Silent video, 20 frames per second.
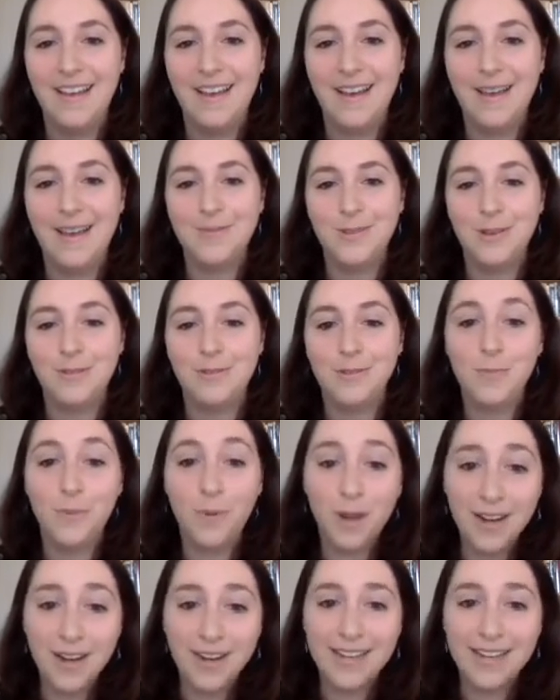Um, so I was
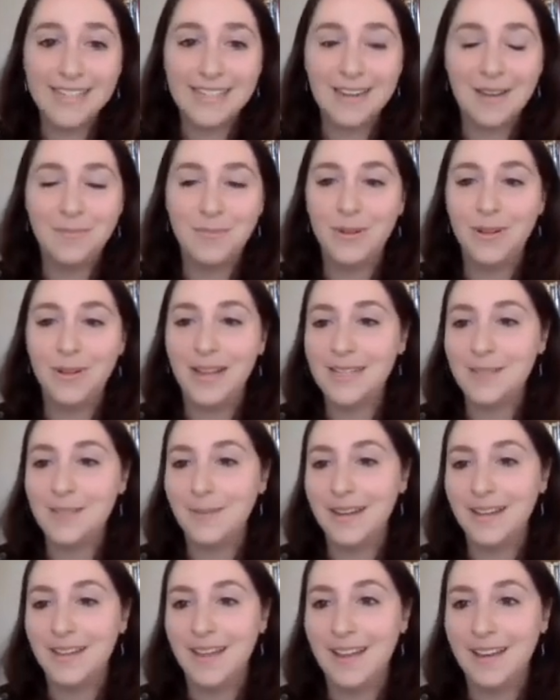born in Istanbul. I
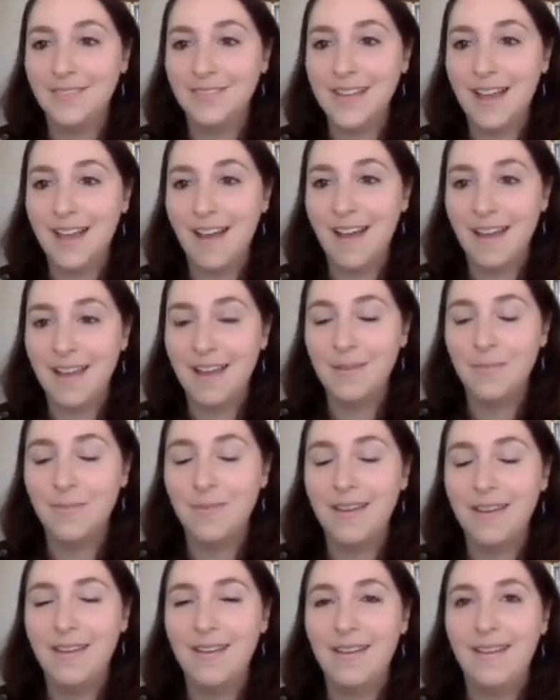spent a lot of
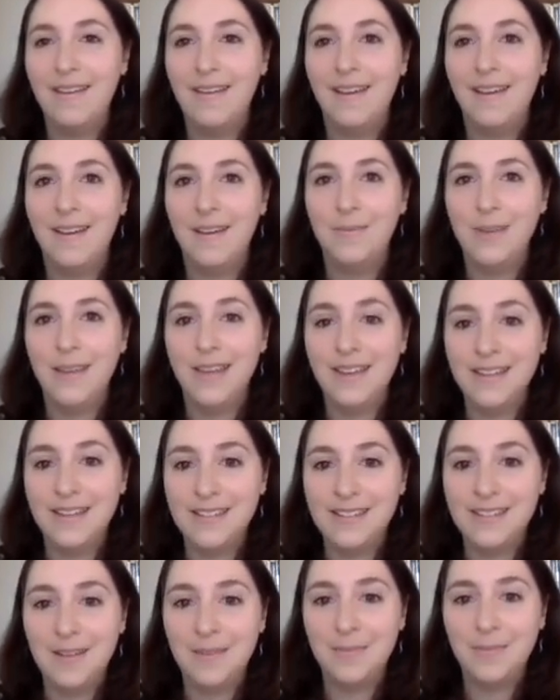time um, in
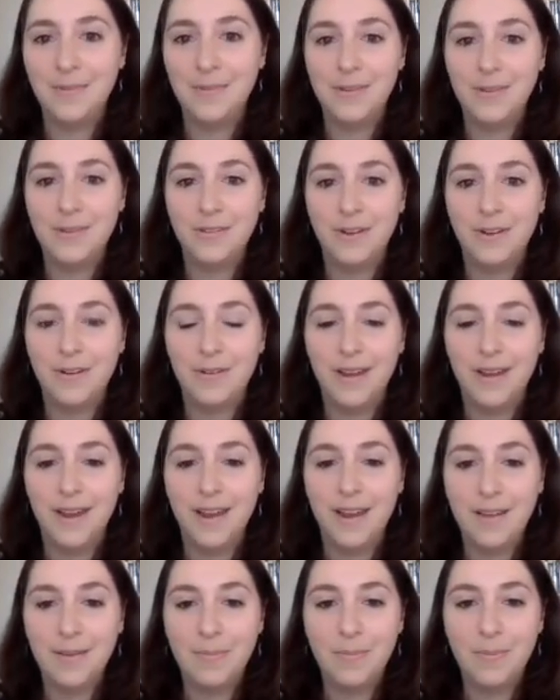Istanbul growing
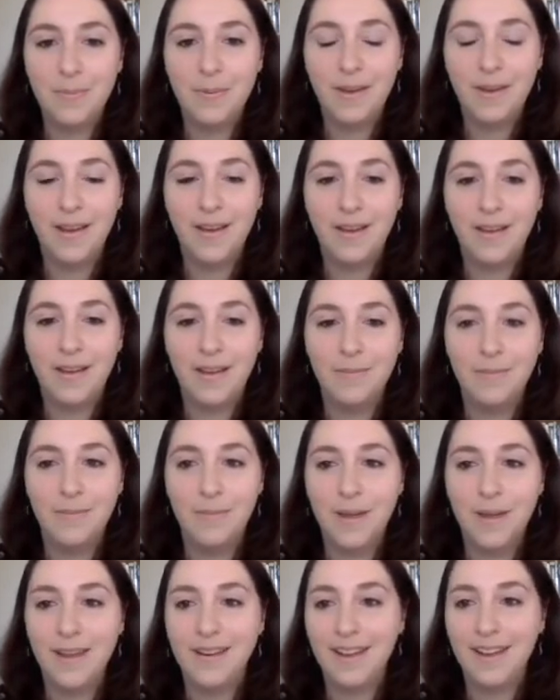up. Um,
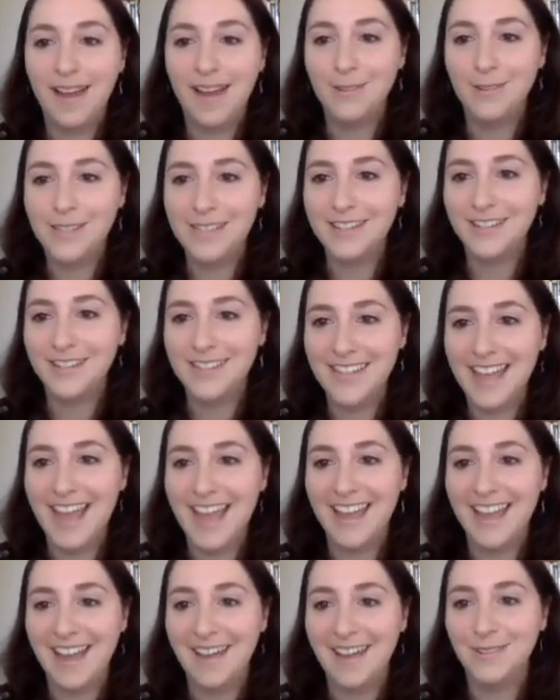but I would still
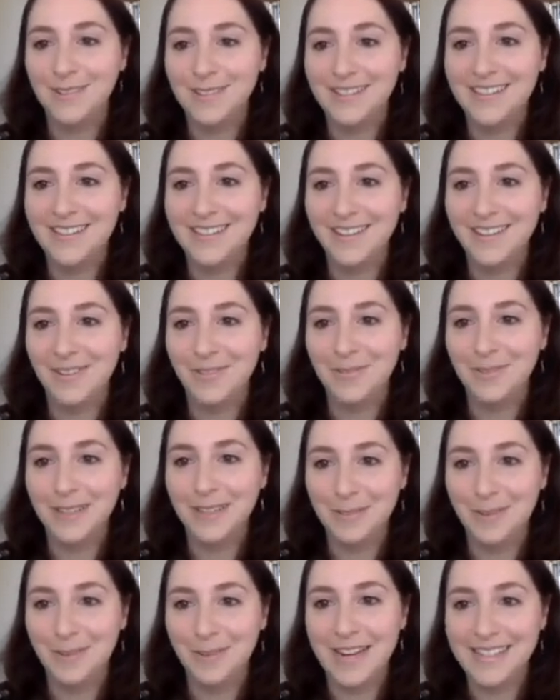say I was, you know,
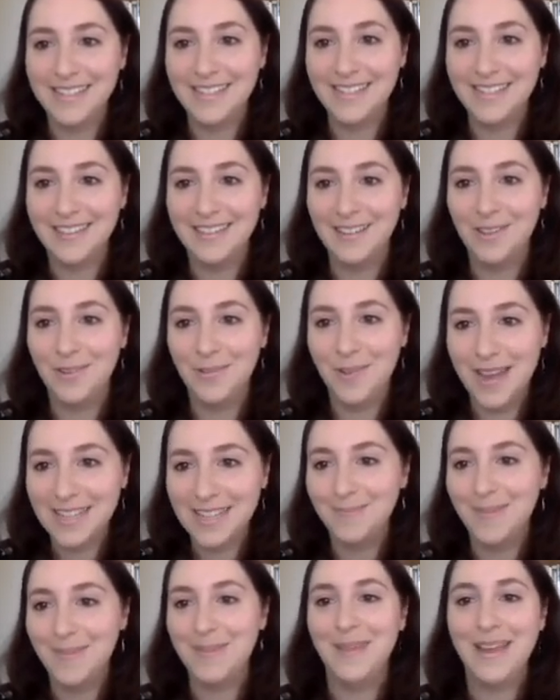really raised in the
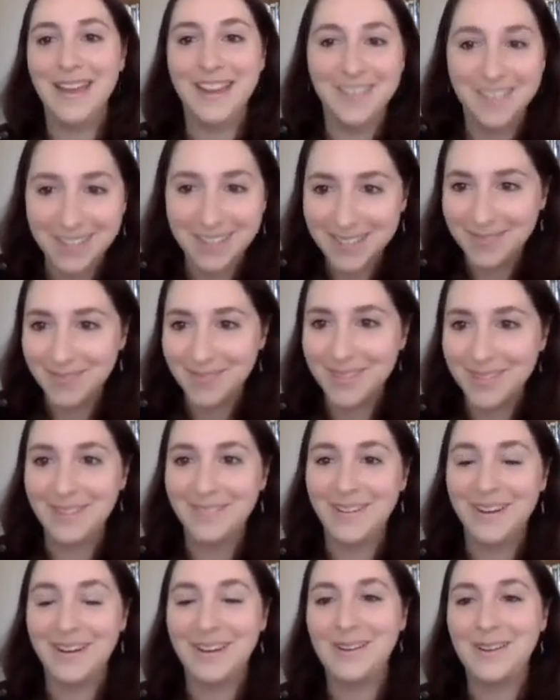US. My mannerisms are
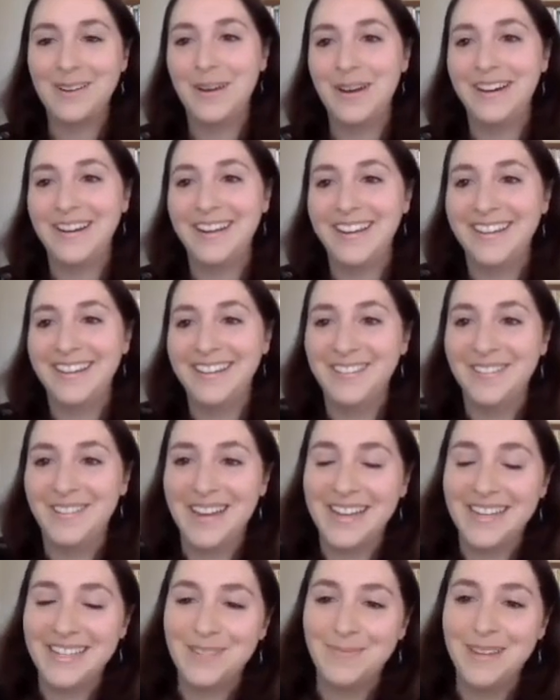very American, the
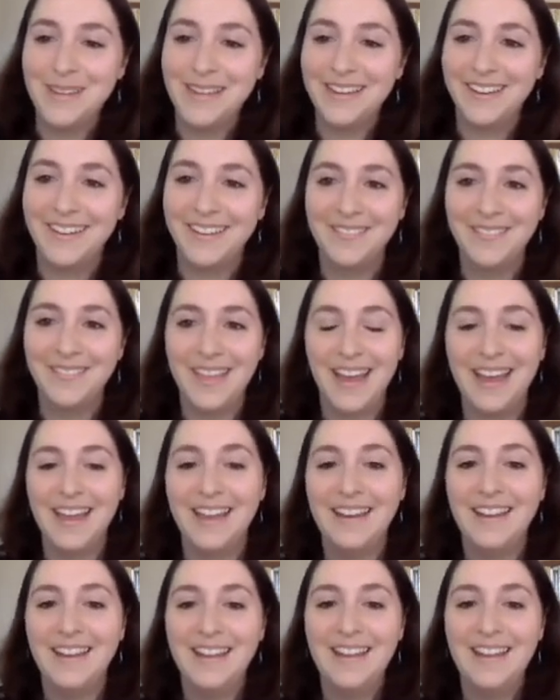way I speak, all of that.